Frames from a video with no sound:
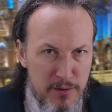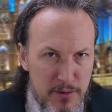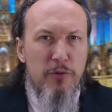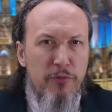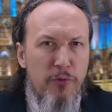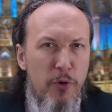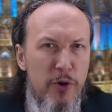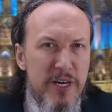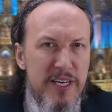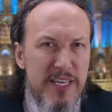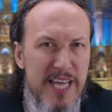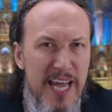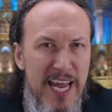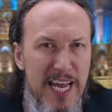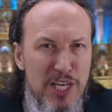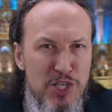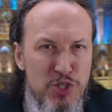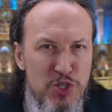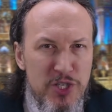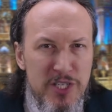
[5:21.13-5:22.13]

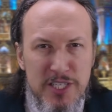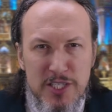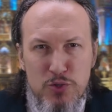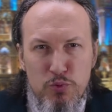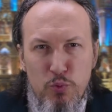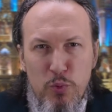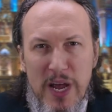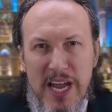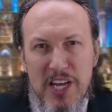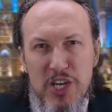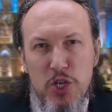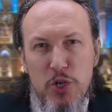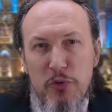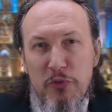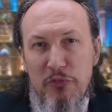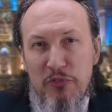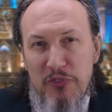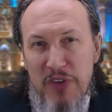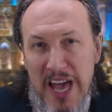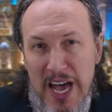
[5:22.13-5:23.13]
Fornication is when
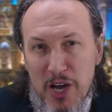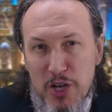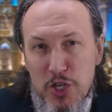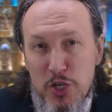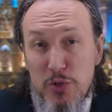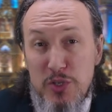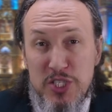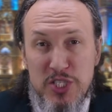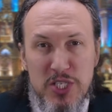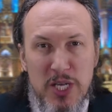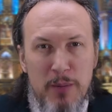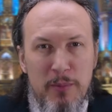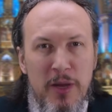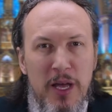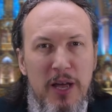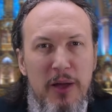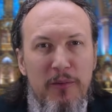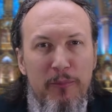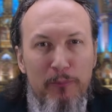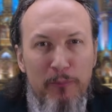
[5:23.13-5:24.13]
you value some
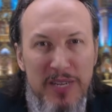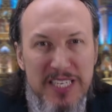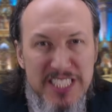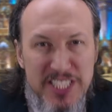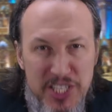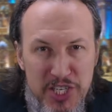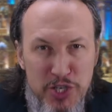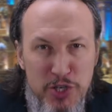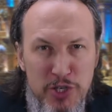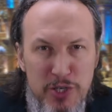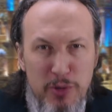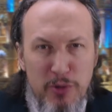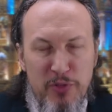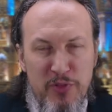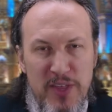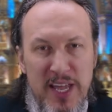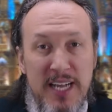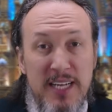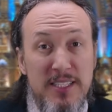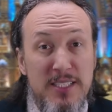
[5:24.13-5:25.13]
material
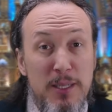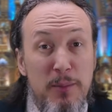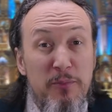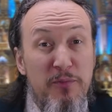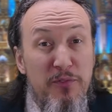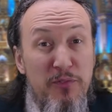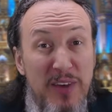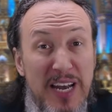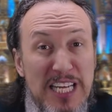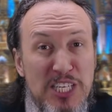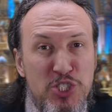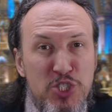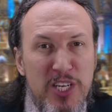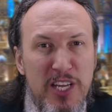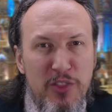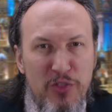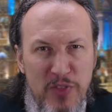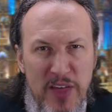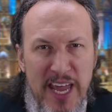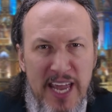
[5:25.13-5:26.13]
thing, some
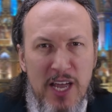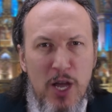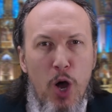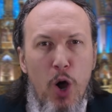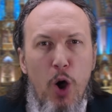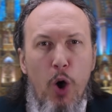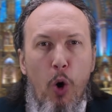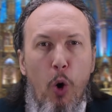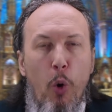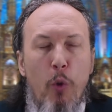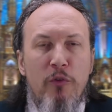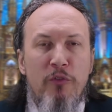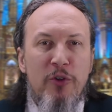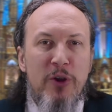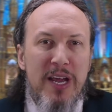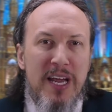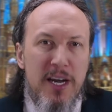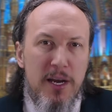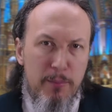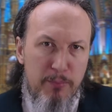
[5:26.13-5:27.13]
fleshly thing over
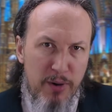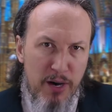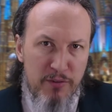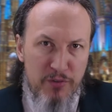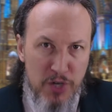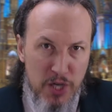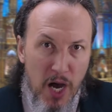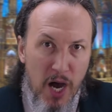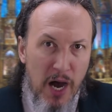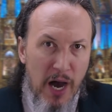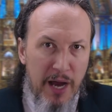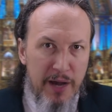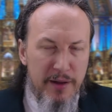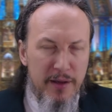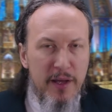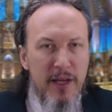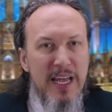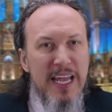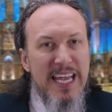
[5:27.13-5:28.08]
and above God.